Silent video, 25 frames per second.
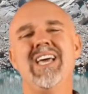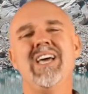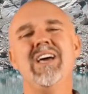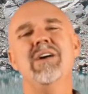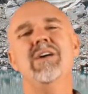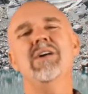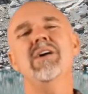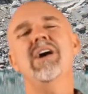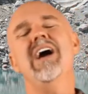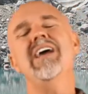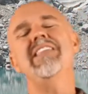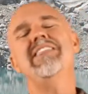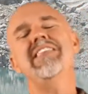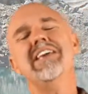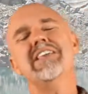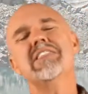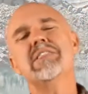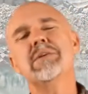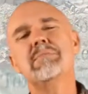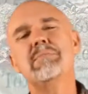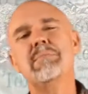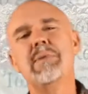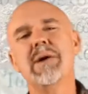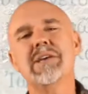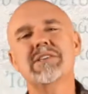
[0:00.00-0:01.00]
I think the
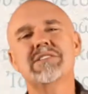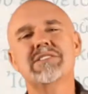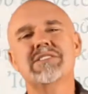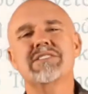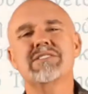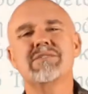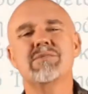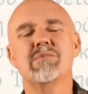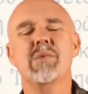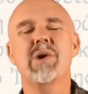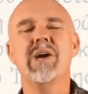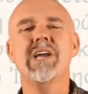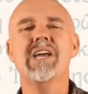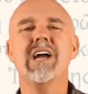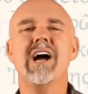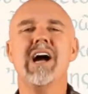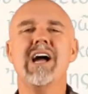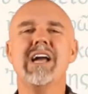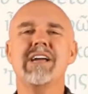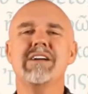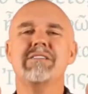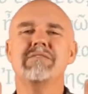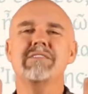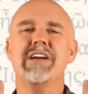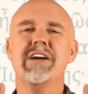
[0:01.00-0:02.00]
best way I
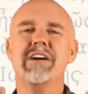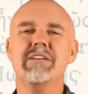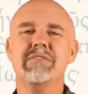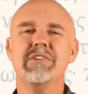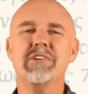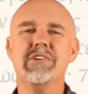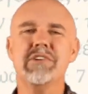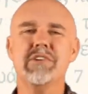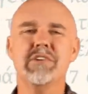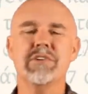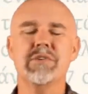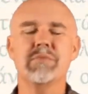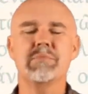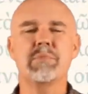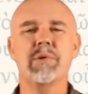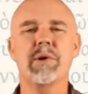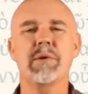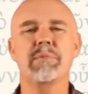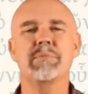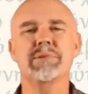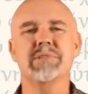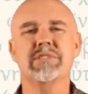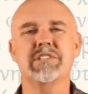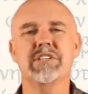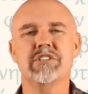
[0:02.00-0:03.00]
have ever heard
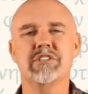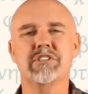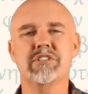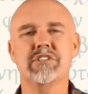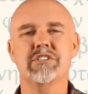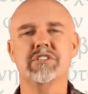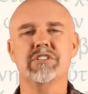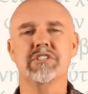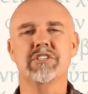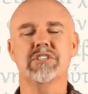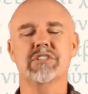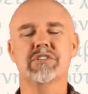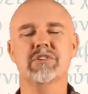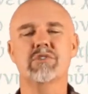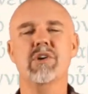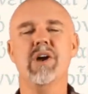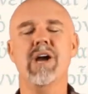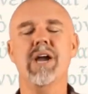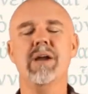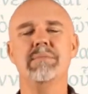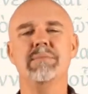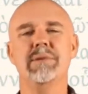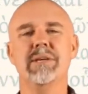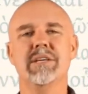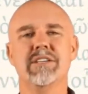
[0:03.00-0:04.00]
prepositions
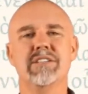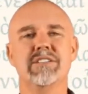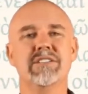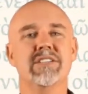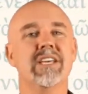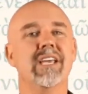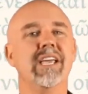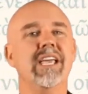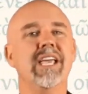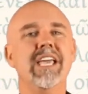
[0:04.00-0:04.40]
described is